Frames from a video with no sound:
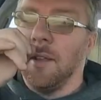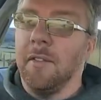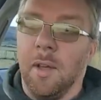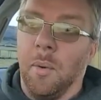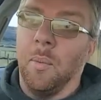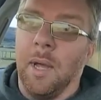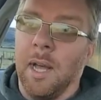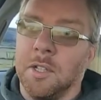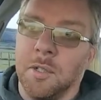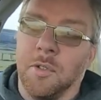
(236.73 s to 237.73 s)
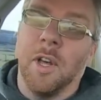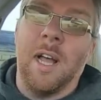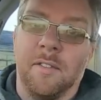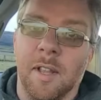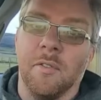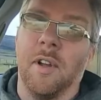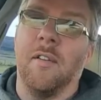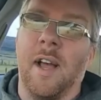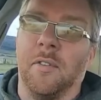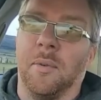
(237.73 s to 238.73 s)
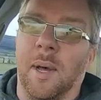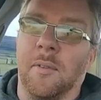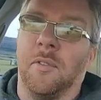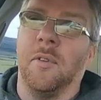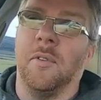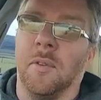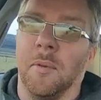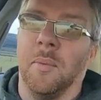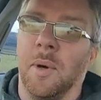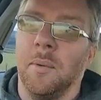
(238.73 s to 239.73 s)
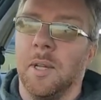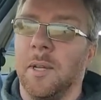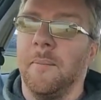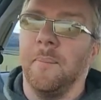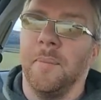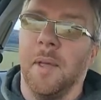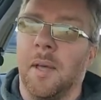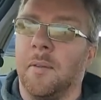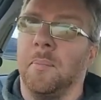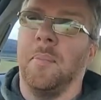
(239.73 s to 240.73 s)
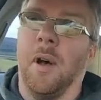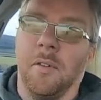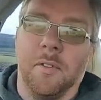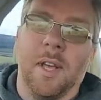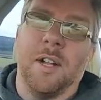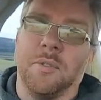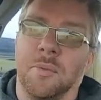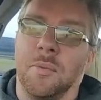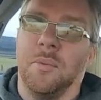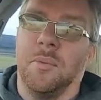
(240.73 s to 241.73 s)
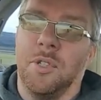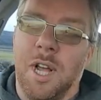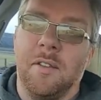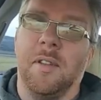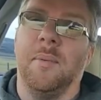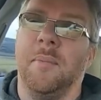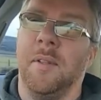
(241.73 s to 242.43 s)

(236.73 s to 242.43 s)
So when we actually had to take the rear axle out to do some of the welding, parts of the actual chassis were